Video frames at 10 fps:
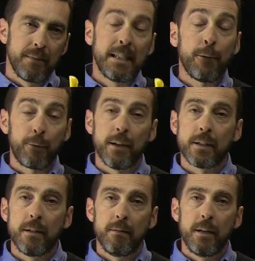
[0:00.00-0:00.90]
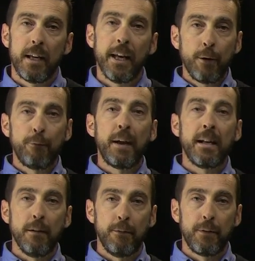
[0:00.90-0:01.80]
different,
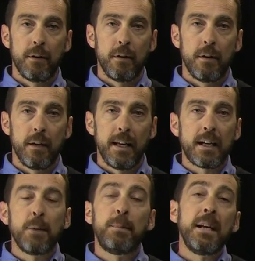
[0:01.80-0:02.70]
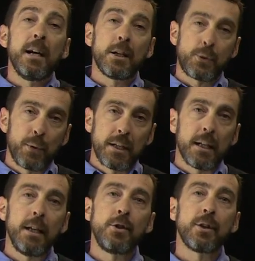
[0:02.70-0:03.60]
innovative. It could be a
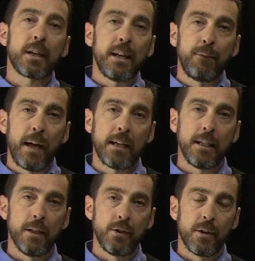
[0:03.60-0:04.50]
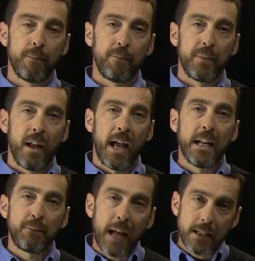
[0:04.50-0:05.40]
strategic advantage.
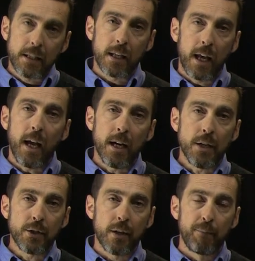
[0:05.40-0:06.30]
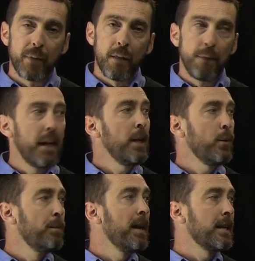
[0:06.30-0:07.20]
And if that's the case, then it
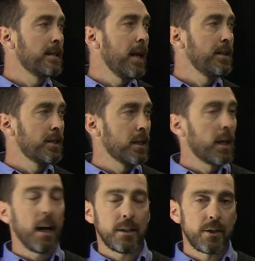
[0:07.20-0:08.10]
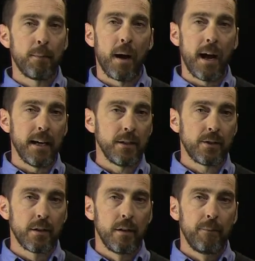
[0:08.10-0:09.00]
would make sense to customize,